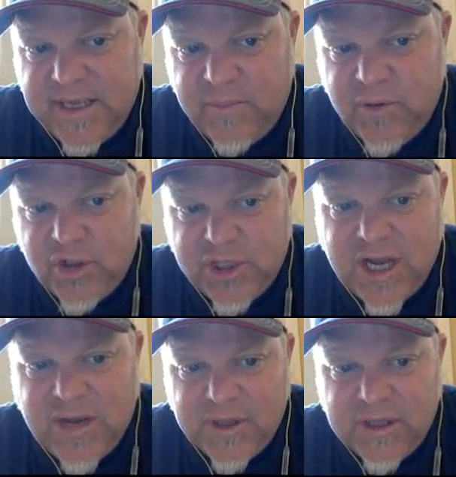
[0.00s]
and pushed a
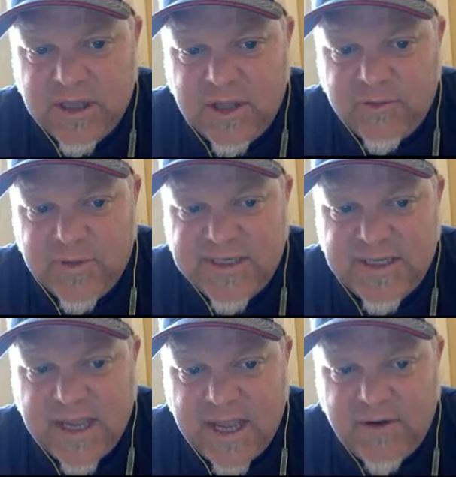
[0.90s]
couple of other ones
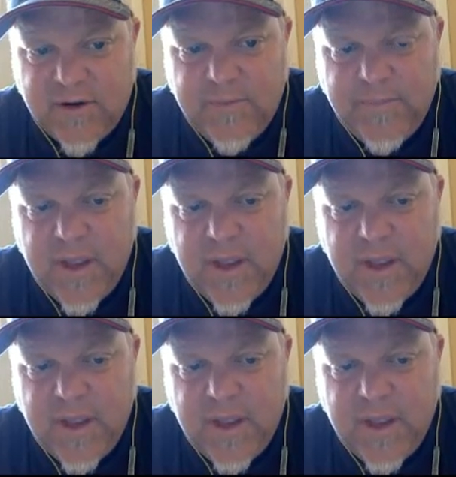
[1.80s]
together,